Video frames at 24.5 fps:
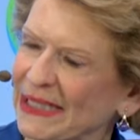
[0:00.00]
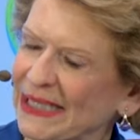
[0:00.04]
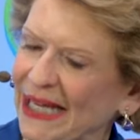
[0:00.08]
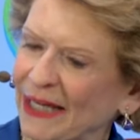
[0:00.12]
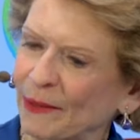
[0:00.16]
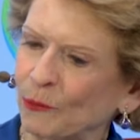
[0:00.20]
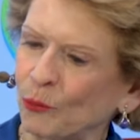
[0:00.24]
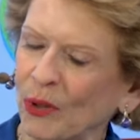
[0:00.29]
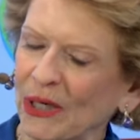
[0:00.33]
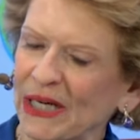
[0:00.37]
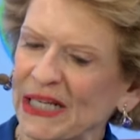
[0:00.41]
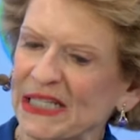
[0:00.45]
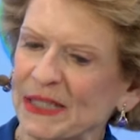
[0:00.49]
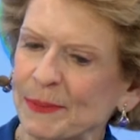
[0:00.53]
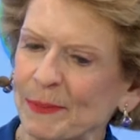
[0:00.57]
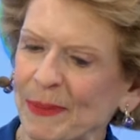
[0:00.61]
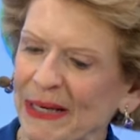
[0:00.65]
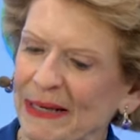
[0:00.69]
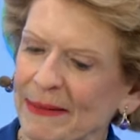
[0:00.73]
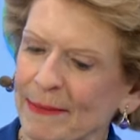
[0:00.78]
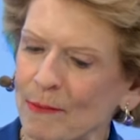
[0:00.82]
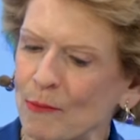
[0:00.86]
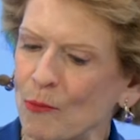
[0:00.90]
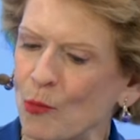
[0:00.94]
side want to
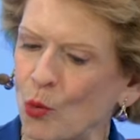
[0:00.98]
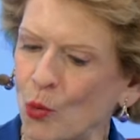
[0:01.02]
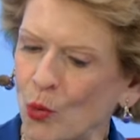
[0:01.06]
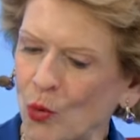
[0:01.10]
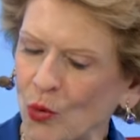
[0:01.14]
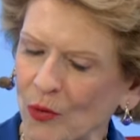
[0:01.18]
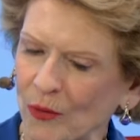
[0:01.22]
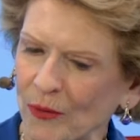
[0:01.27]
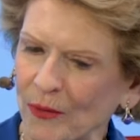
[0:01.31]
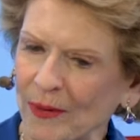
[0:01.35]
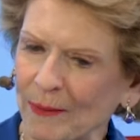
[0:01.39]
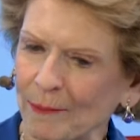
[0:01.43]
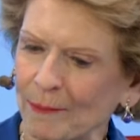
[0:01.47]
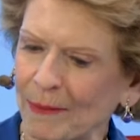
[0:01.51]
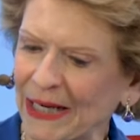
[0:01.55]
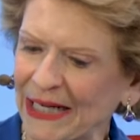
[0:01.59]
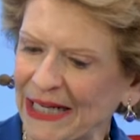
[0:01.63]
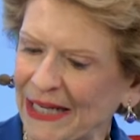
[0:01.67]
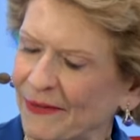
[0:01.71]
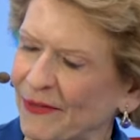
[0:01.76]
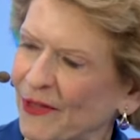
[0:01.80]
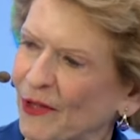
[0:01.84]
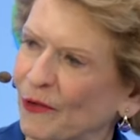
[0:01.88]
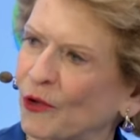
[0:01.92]
spend more
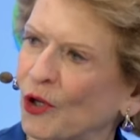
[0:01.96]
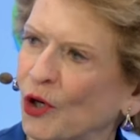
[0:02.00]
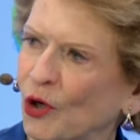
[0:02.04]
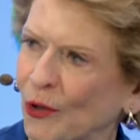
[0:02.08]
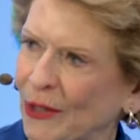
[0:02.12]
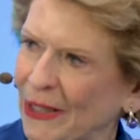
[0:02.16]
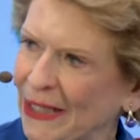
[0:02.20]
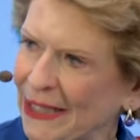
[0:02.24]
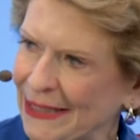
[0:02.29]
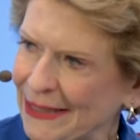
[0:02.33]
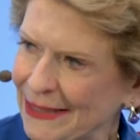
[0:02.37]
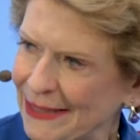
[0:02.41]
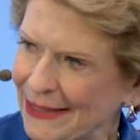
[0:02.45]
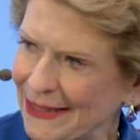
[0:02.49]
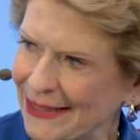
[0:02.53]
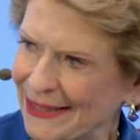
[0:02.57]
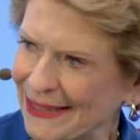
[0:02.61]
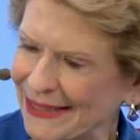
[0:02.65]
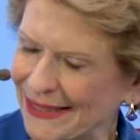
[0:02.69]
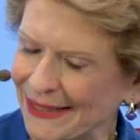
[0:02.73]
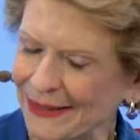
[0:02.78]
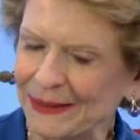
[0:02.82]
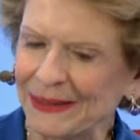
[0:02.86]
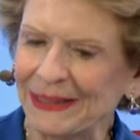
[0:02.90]
money than there
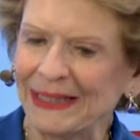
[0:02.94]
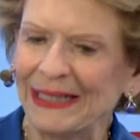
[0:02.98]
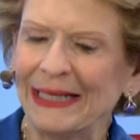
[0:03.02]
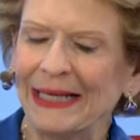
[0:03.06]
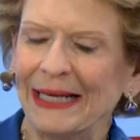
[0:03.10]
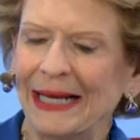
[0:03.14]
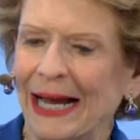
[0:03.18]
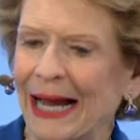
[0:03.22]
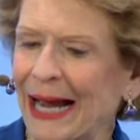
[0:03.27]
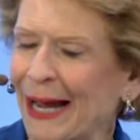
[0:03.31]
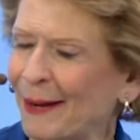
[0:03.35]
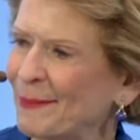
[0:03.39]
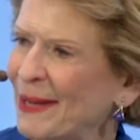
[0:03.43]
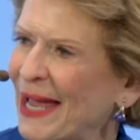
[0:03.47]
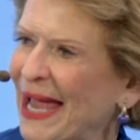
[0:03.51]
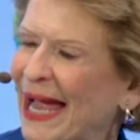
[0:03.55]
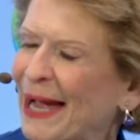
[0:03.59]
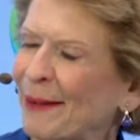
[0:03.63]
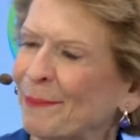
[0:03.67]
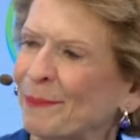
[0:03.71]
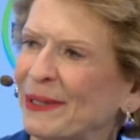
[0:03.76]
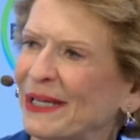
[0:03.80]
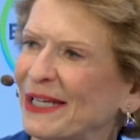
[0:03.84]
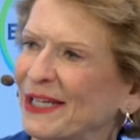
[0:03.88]
is. I'm
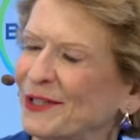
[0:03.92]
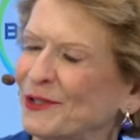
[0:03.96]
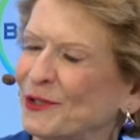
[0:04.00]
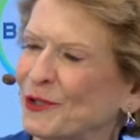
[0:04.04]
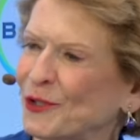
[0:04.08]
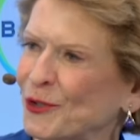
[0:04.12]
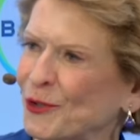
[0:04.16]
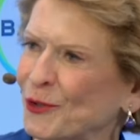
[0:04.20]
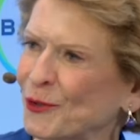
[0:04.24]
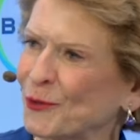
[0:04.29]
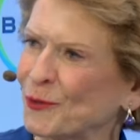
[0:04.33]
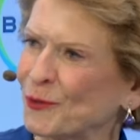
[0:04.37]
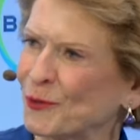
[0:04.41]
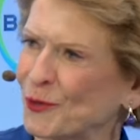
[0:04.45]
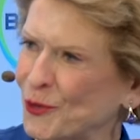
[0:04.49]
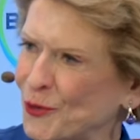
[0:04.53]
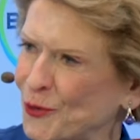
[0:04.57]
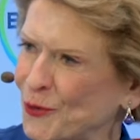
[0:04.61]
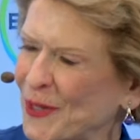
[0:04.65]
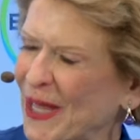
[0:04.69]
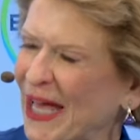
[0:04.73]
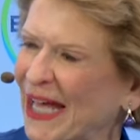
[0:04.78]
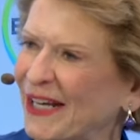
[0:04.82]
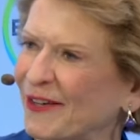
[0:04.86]
happy to
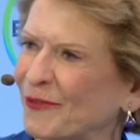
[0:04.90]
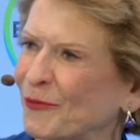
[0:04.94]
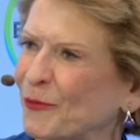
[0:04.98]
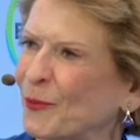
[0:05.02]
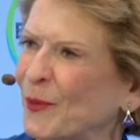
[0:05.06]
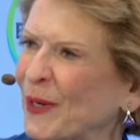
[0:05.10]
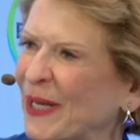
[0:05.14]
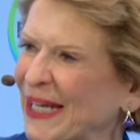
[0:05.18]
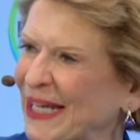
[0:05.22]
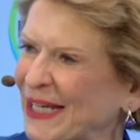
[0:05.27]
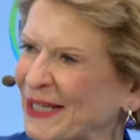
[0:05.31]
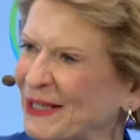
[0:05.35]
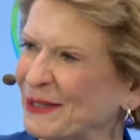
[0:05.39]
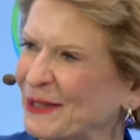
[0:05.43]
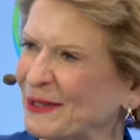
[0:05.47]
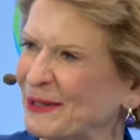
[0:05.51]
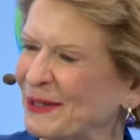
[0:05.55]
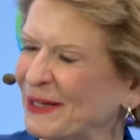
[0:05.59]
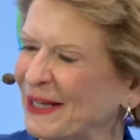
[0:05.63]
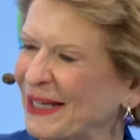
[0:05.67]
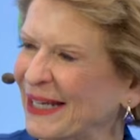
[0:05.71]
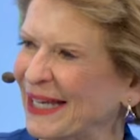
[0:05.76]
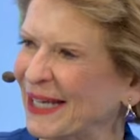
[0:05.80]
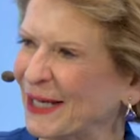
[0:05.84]
do that if we can
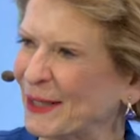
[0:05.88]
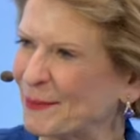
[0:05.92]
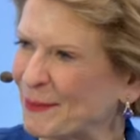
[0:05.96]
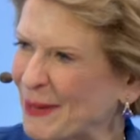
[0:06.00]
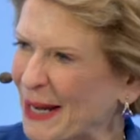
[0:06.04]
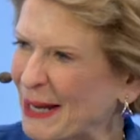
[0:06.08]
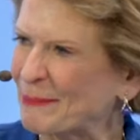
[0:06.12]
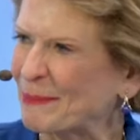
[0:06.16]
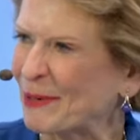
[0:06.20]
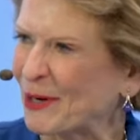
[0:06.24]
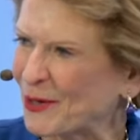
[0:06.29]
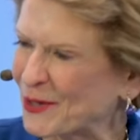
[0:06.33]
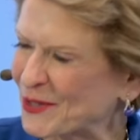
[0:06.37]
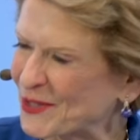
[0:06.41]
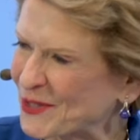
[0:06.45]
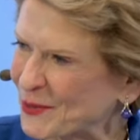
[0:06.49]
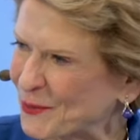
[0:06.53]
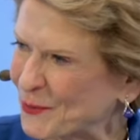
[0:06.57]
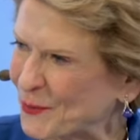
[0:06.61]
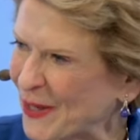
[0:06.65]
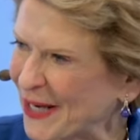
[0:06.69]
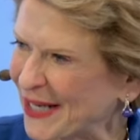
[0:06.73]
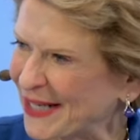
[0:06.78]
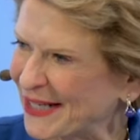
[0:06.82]
get a
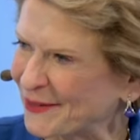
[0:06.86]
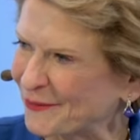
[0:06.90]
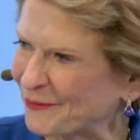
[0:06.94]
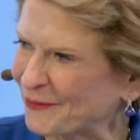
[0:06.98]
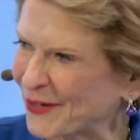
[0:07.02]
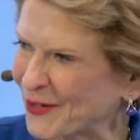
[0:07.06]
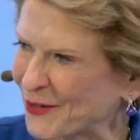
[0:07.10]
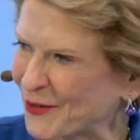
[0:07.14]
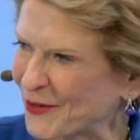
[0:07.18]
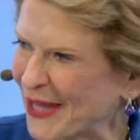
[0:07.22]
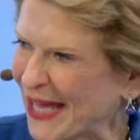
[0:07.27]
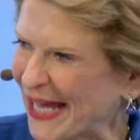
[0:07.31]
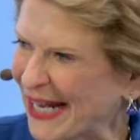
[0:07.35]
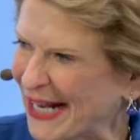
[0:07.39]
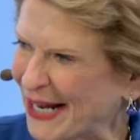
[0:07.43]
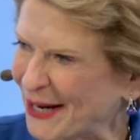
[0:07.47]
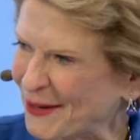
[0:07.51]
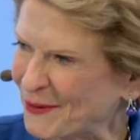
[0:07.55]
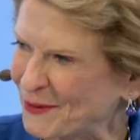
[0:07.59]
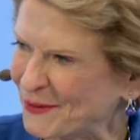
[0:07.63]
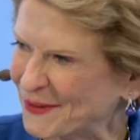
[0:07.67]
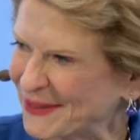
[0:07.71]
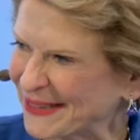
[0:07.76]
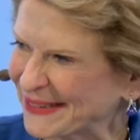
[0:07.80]
bipartisan way to figure that
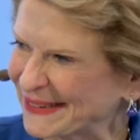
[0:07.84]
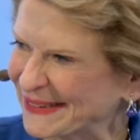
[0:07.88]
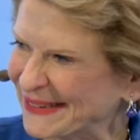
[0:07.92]
out.